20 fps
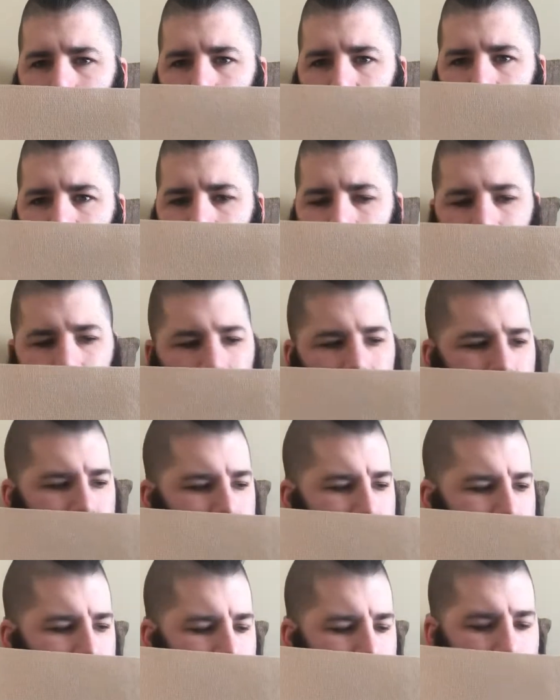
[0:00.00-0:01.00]
around
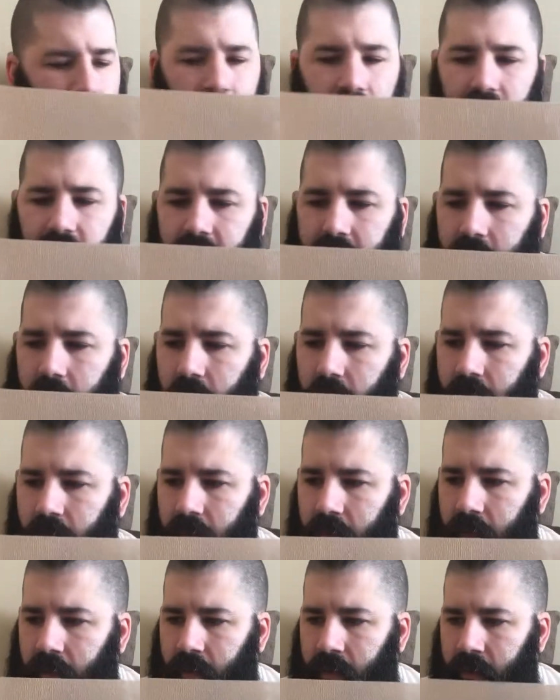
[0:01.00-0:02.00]
on its own,
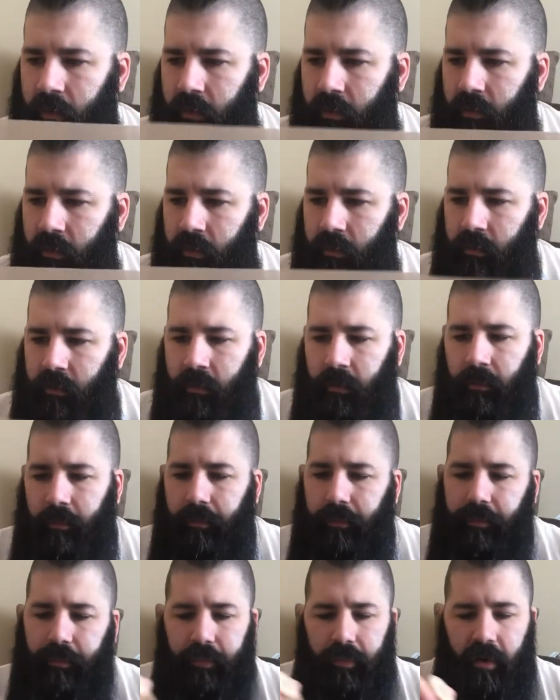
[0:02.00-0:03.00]

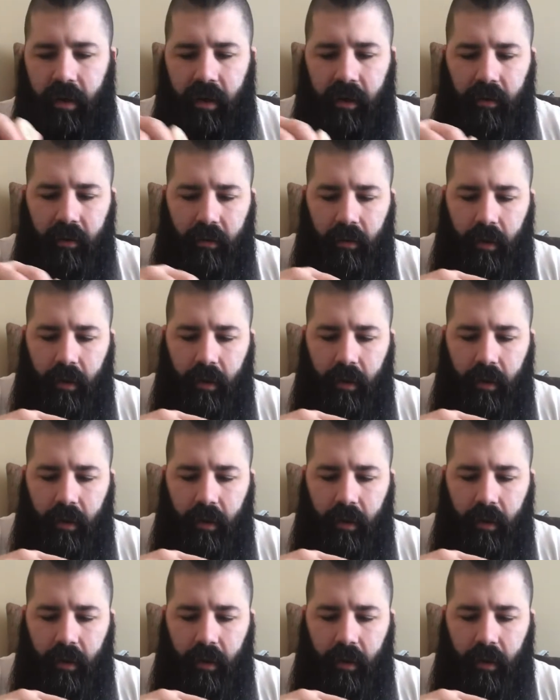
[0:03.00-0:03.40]
but